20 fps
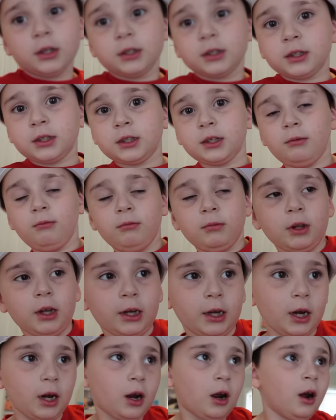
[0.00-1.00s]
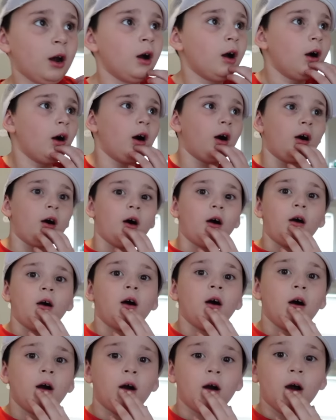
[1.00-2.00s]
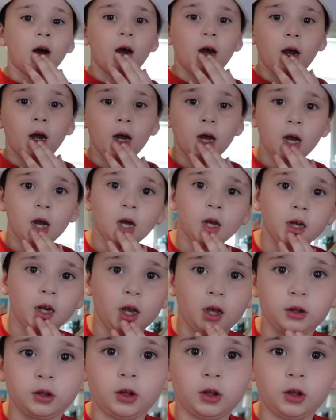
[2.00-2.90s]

some like. I saw a lot of books in there too. Yeah,